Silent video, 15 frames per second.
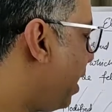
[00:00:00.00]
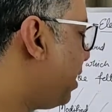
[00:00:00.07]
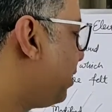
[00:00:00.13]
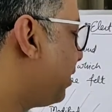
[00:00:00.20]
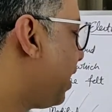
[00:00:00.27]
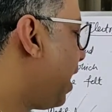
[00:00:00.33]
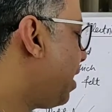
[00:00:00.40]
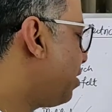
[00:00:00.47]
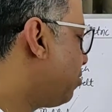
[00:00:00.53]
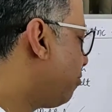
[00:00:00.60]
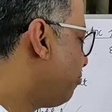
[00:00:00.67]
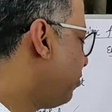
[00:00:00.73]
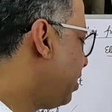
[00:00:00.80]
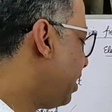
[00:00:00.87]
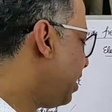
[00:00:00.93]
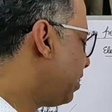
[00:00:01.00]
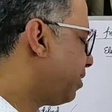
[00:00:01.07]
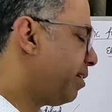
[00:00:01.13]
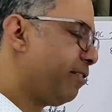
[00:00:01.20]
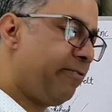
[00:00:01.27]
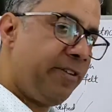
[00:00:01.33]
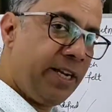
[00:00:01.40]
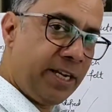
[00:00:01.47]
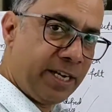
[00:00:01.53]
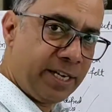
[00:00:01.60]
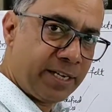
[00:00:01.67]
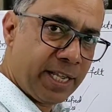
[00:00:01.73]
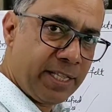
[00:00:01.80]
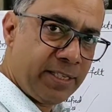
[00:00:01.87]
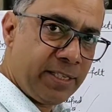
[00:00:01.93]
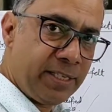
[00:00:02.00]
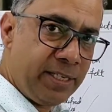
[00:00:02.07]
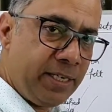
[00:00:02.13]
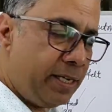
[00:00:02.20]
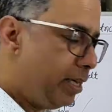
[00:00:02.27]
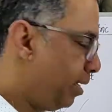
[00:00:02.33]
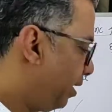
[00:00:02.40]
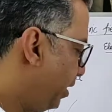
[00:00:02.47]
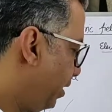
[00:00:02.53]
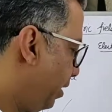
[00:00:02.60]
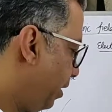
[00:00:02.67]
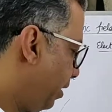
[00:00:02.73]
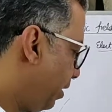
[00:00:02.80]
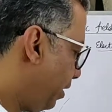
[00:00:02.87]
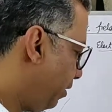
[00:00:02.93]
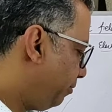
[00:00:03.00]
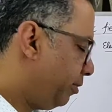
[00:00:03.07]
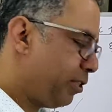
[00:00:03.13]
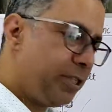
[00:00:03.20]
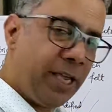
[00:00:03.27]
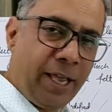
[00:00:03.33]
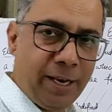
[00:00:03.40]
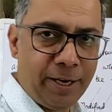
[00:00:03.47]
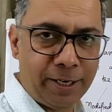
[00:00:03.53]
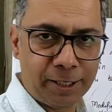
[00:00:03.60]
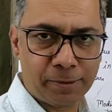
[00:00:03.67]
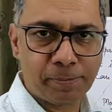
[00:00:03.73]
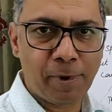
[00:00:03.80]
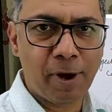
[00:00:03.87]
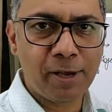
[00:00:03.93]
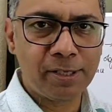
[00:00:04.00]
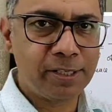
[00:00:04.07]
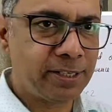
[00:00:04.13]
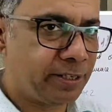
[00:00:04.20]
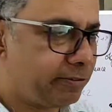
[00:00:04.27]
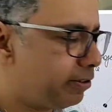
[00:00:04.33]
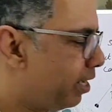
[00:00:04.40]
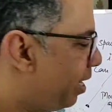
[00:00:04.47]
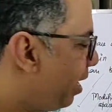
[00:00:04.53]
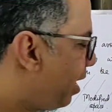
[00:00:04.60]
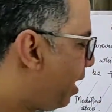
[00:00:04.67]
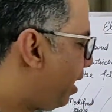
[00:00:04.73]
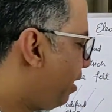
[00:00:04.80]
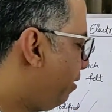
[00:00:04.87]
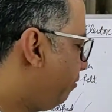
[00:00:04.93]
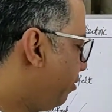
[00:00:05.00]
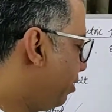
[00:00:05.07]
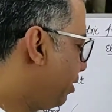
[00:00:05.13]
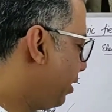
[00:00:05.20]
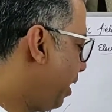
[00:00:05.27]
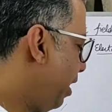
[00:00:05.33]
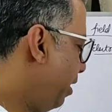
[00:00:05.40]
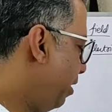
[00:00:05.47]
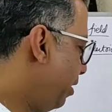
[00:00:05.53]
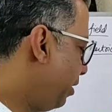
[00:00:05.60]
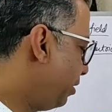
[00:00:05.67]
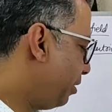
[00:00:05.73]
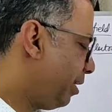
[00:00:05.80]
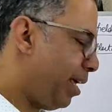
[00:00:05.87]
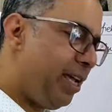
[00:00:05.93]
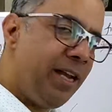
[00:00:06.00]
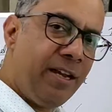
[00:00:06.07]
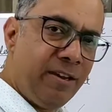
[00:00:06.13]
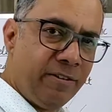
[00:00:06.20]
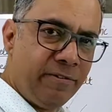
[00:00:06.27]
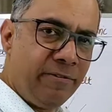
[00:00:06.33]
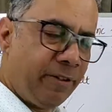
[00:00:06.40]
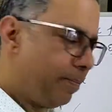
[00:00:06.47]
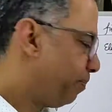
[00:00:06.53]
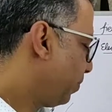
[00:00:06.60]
as that of the electric field intensity if the scalar is positive, and if the scalar is negative,